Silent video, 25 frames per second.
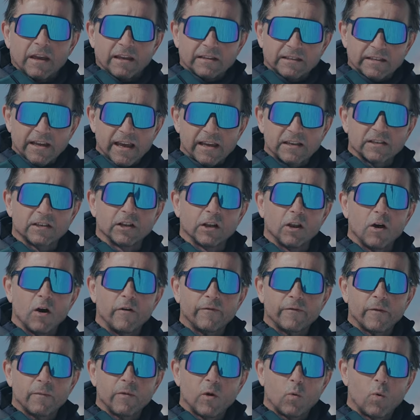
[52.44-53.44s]
It takes a
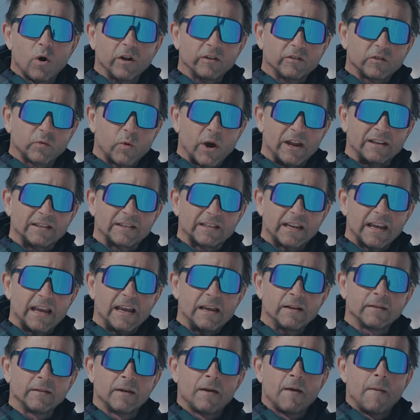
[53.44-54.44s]
lot from the
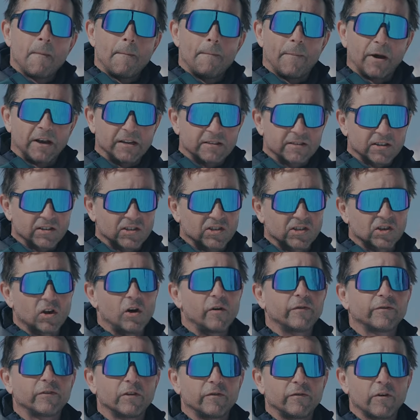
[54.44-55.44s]
120, but it's a
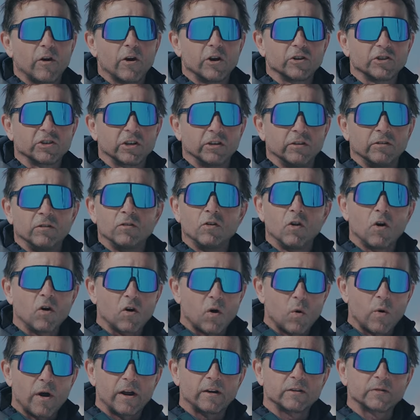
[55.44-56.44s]
softer version,
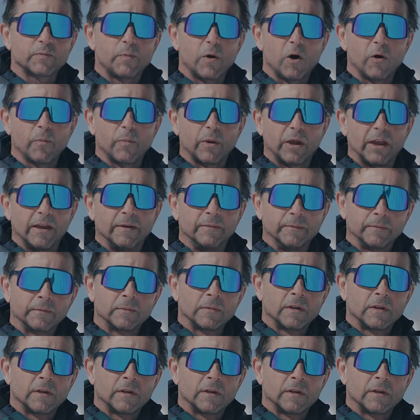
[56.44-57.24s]
not quite as poppy.